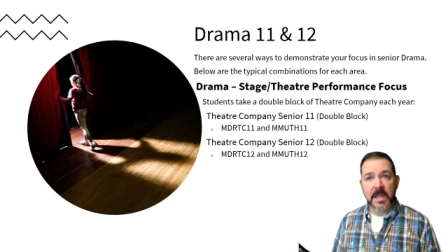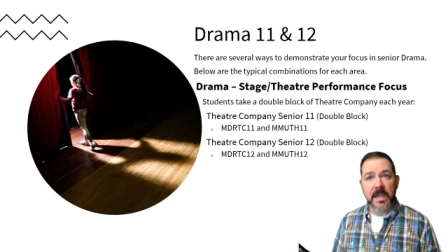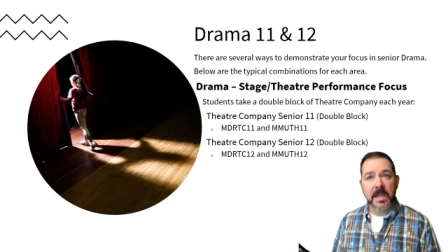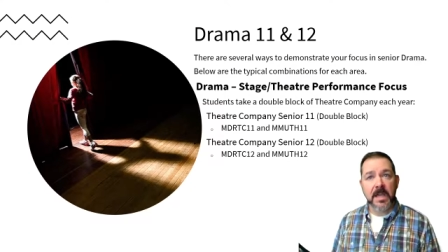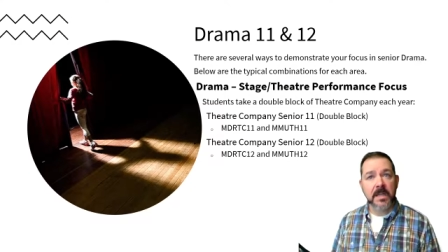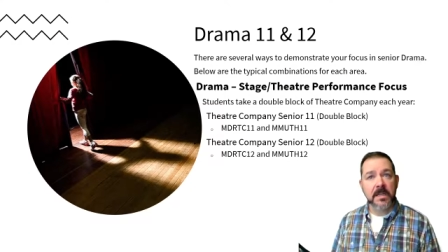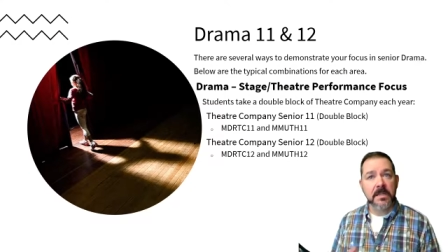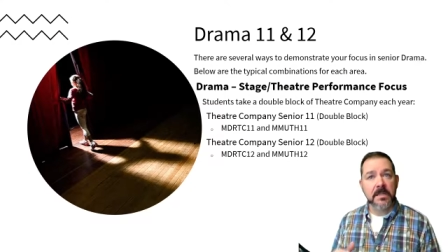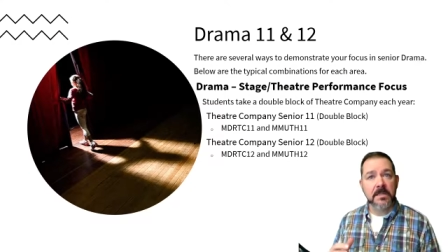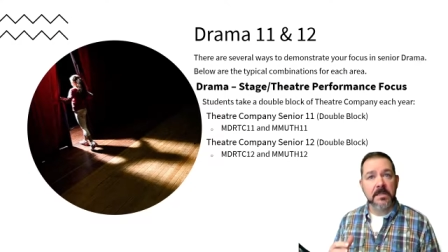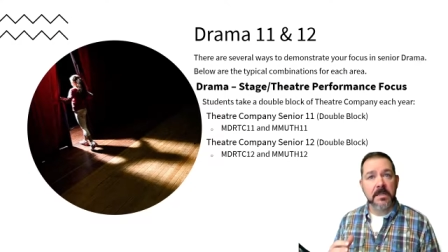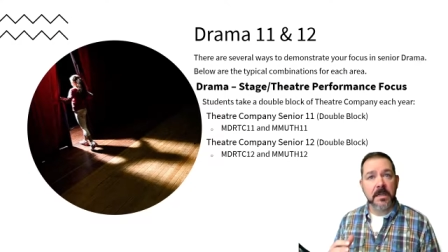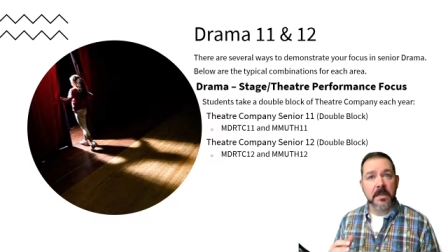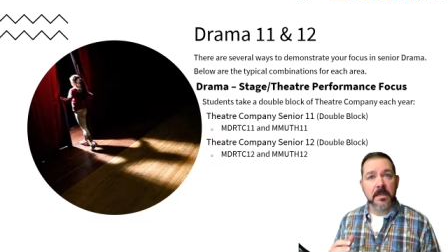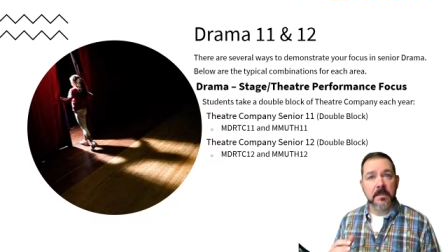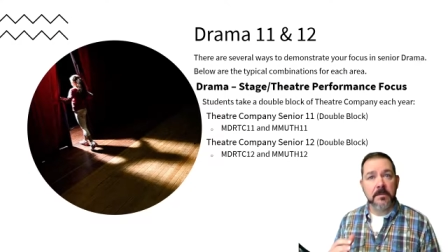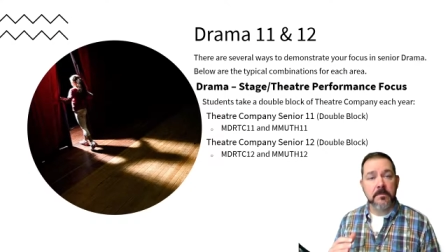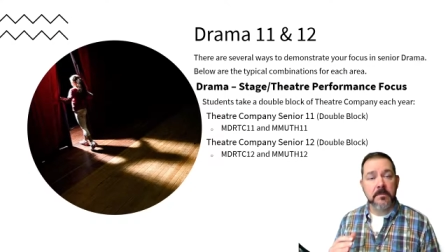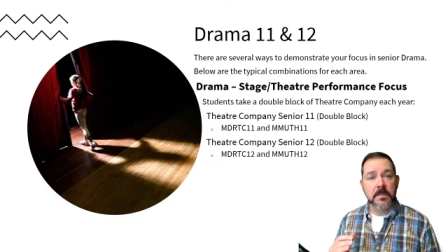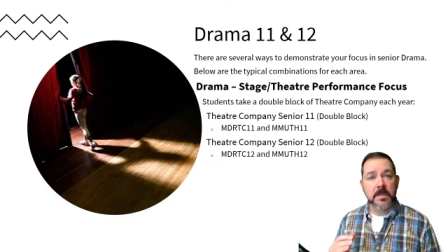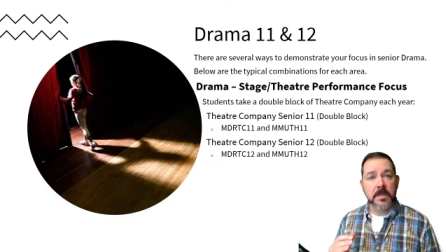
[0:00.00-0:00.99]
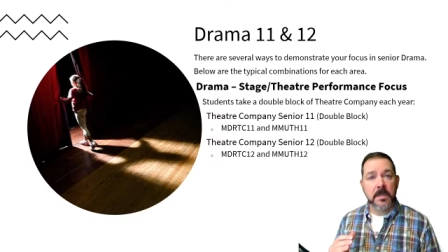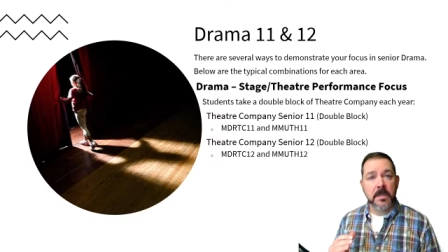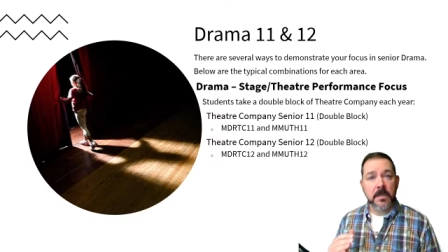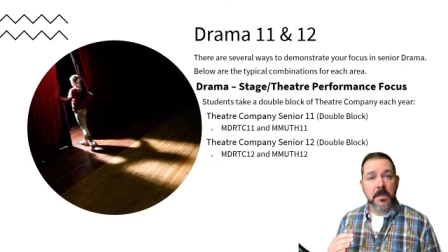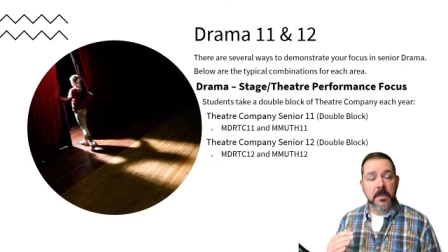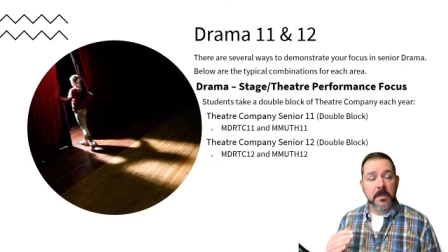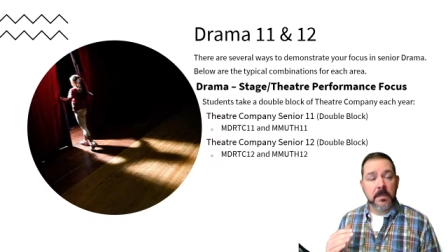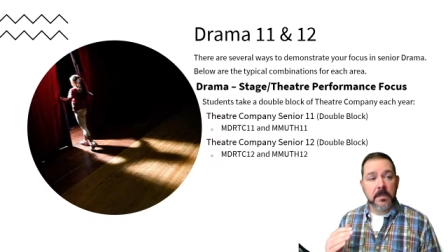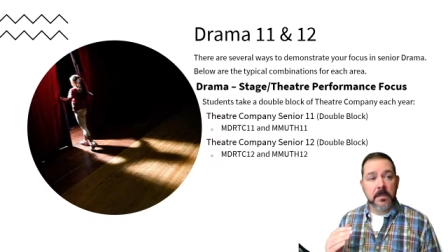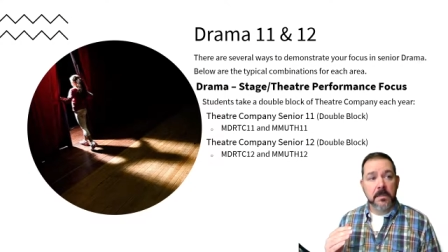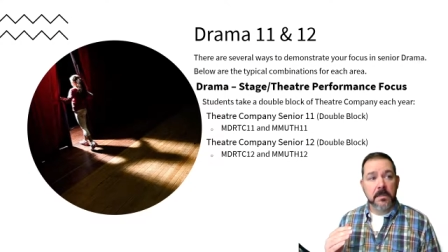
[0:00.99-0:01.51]
And um,
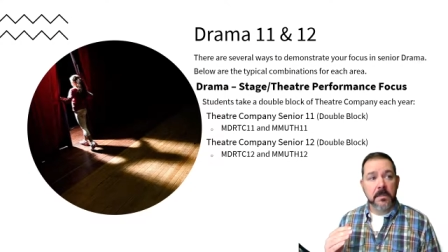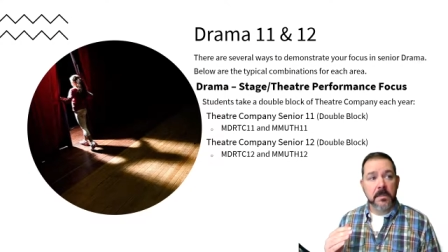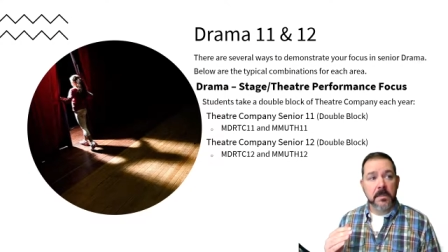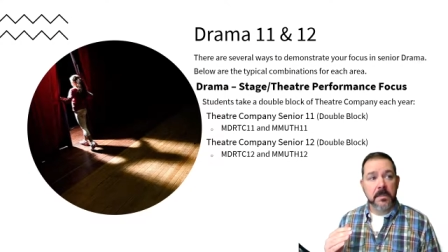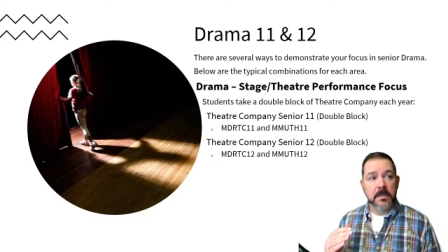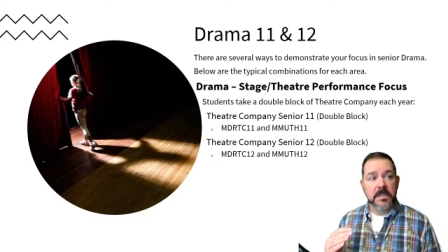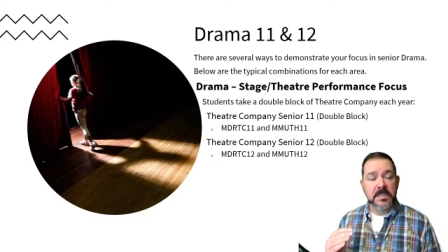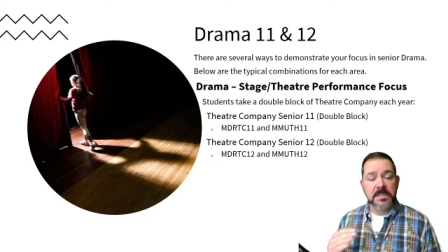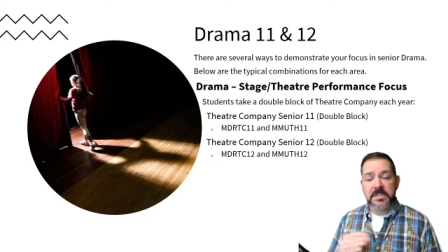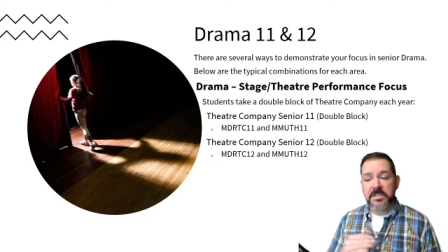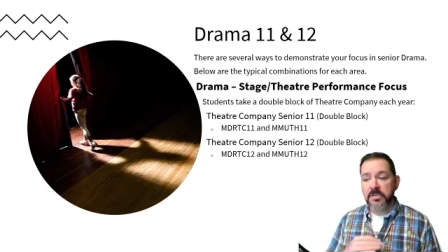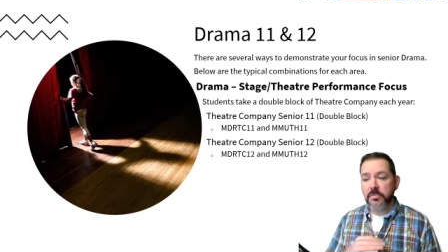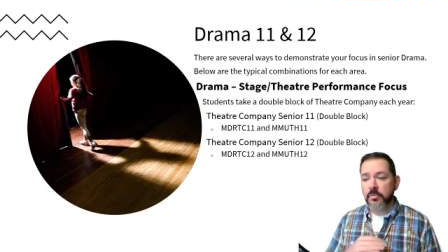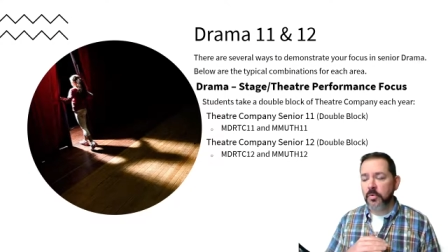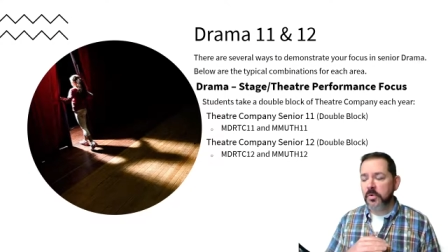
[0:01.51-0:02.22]
this